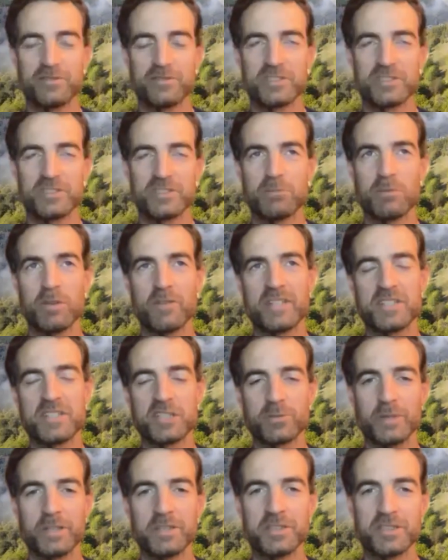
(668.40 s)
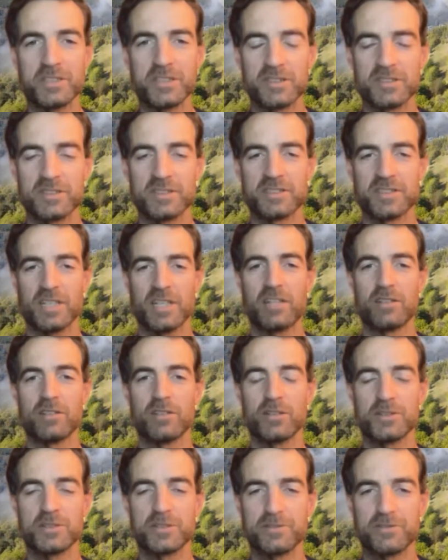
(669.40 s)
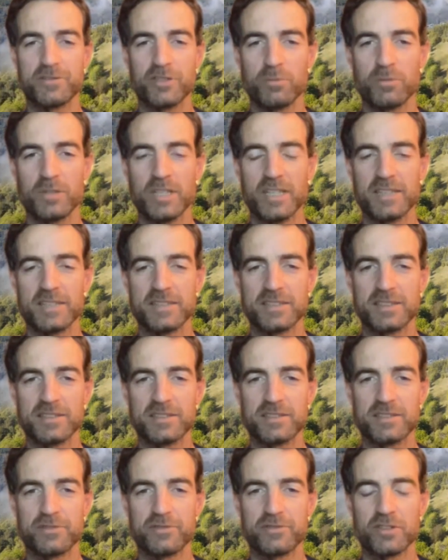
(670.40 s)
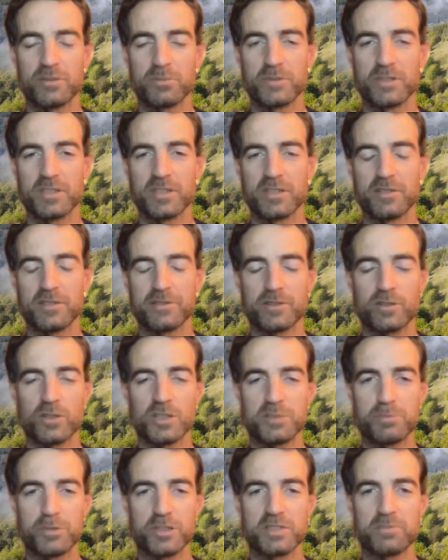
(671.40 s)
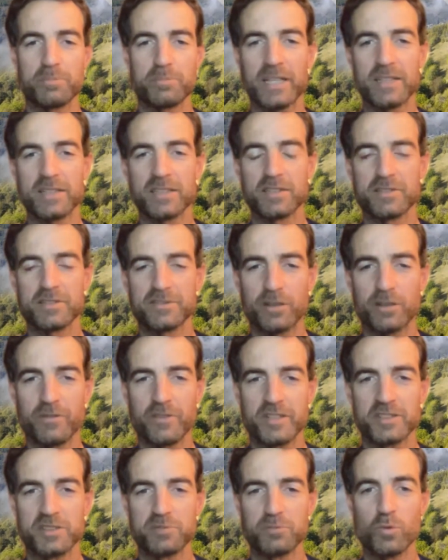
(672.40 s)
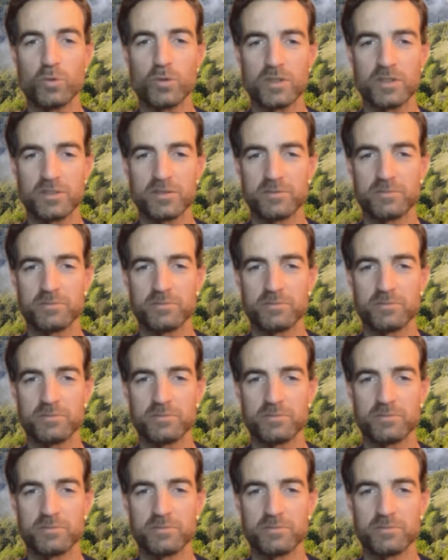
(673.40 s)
some of these questions are also formulated from a, of course, perspective of this MOOC,